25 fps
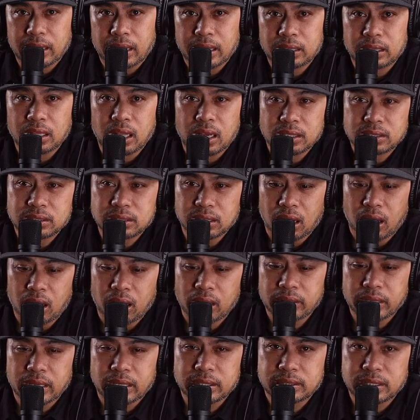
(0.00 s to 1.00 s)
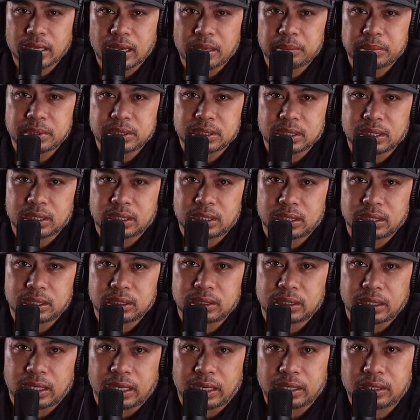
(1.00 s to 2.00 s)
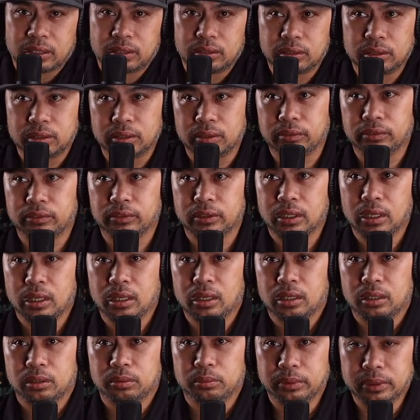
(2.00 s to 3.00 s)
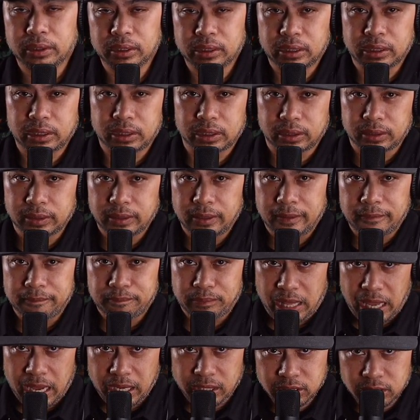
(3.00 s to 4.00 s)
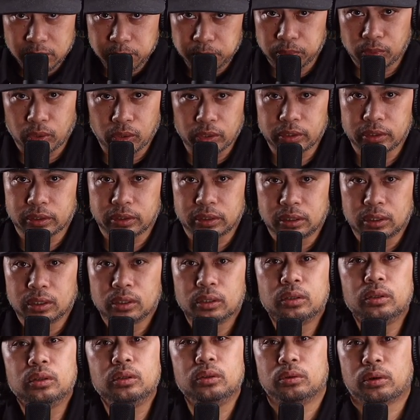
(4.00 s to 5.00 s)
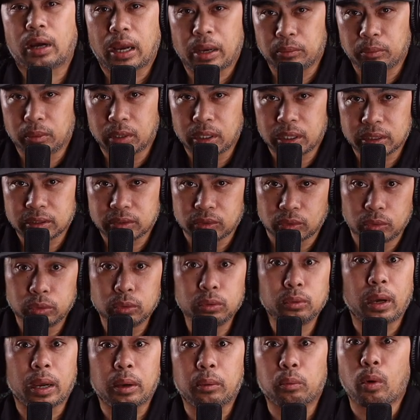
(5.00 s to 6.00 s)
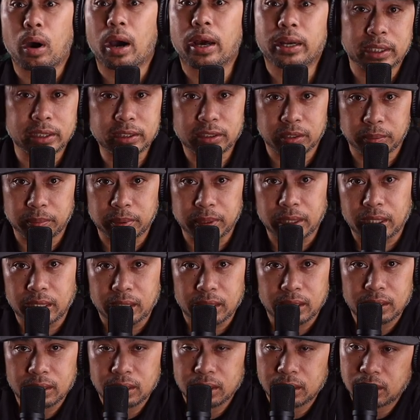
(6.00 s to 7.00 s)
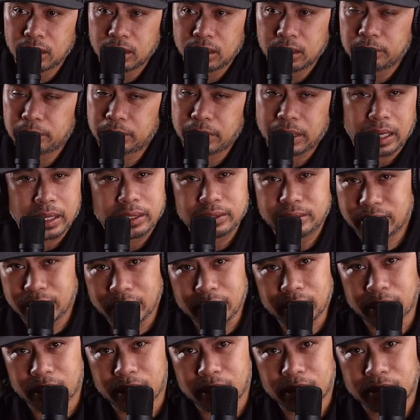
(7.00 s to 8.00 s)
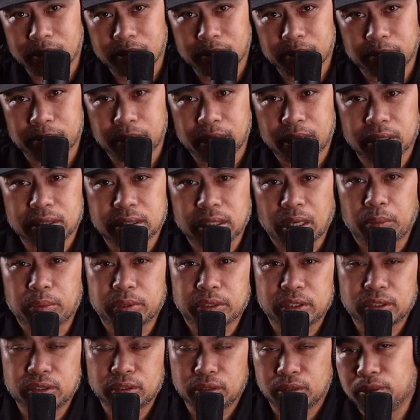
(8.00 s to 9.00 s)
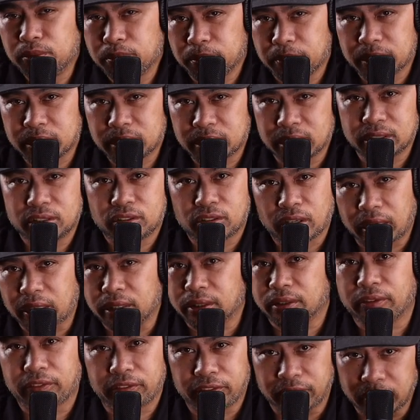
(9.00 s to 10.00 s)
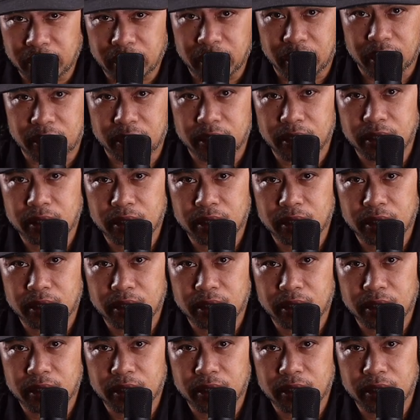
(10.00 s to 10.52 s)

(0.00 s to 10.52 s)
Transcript: I lost all that time as a kid that I could have really explored who I was or who I wanted to be, but I didn't because I was too busy trying to fit in.